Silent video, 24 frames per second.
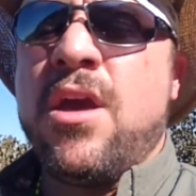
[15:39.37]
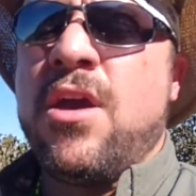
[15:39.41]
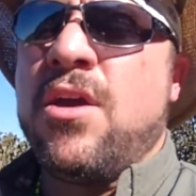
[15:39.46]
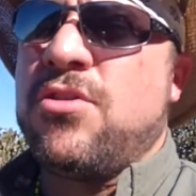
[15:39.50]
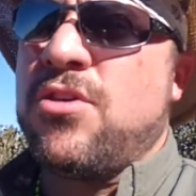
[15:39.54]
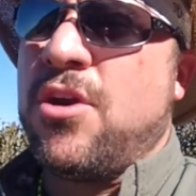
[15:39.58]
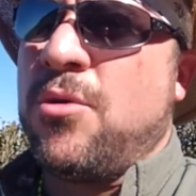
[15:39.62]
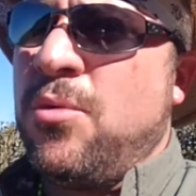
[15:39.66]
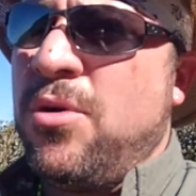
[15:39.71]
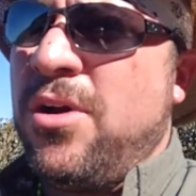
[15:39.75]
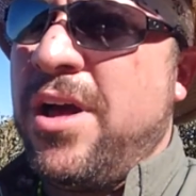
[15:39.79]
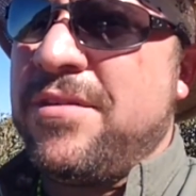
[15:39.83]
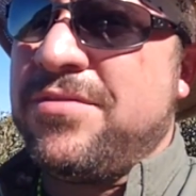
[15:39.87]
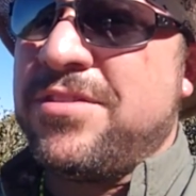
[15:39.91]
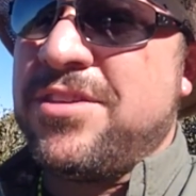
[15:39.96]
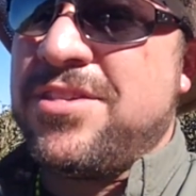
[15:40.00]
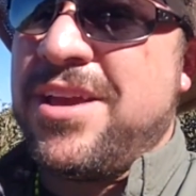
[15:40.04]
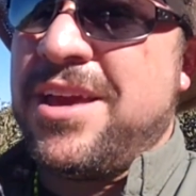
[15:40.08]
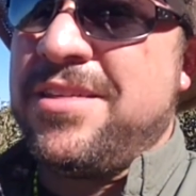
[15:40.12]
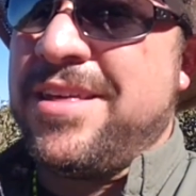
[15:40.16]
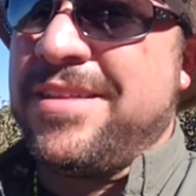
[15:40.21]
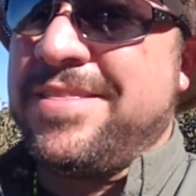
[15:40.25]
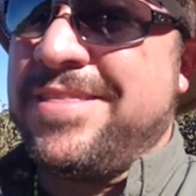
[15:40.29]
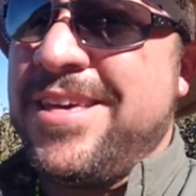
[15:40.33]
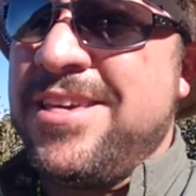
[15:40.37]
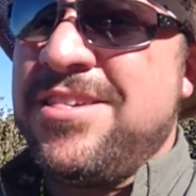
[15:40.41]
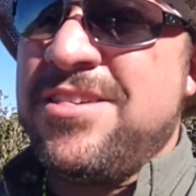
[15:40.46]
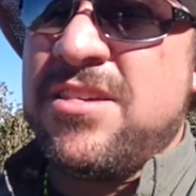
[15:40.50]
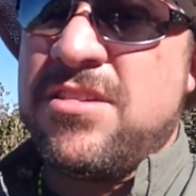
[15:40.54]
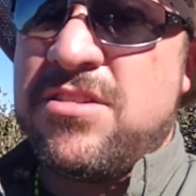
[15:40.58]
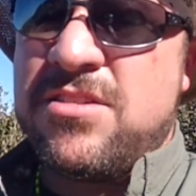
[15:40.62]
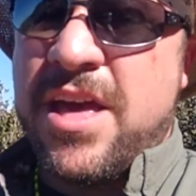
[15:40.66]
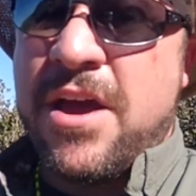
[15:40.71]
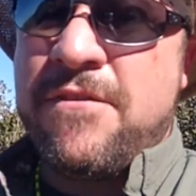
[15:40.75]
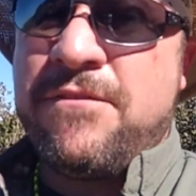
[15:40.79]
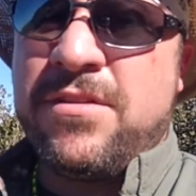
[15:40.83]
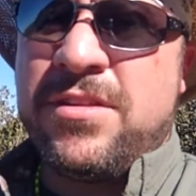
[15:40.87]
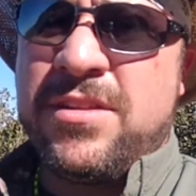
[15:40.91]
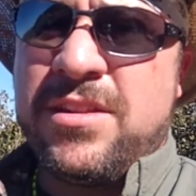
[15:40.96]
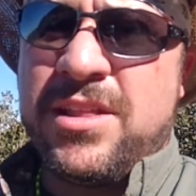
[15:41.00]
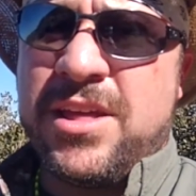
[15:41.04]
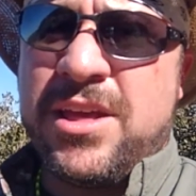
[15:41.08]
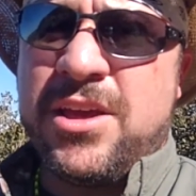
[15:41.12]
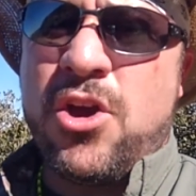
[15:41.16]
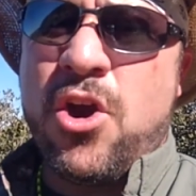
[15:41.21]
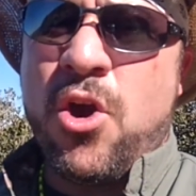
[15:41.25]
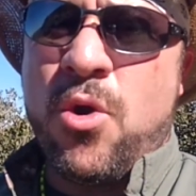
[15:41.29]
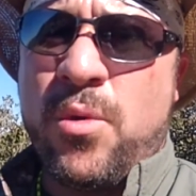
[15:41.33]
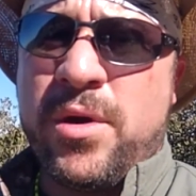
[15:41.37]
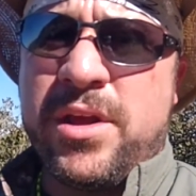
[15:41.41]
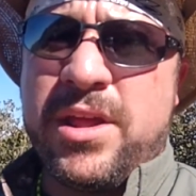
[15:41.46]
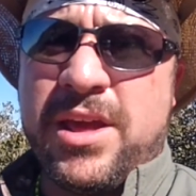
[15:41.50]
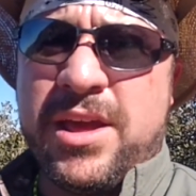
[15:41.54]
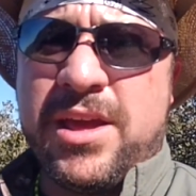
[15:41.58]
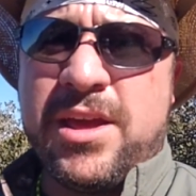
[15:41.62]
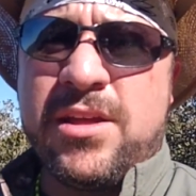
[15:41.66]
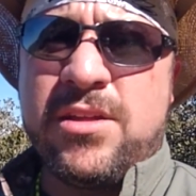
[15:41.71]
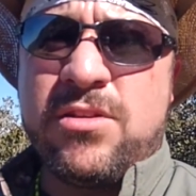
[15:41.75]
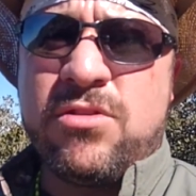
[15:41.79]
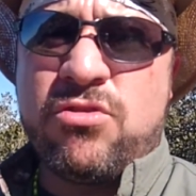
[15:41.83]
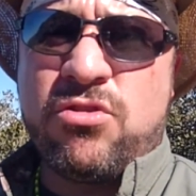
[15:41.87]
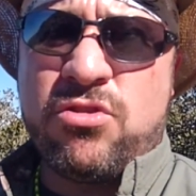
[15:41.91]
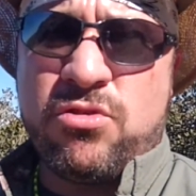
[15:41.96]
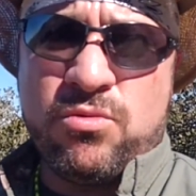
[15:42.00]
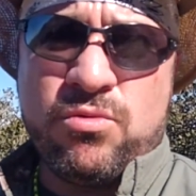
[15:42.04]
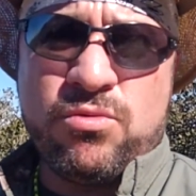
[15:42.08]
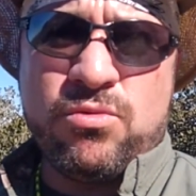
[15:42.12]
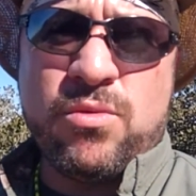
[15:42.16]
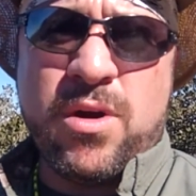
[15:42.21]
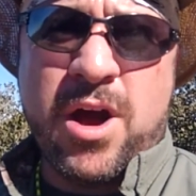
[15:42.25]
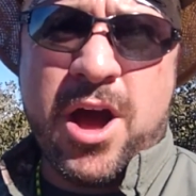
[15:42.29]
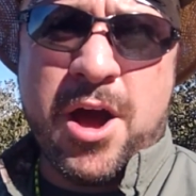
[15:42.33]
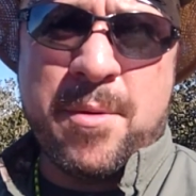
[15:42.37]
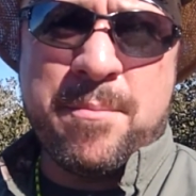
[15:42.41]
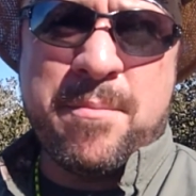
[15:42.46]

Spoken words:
So I will have to say that this is definitely going into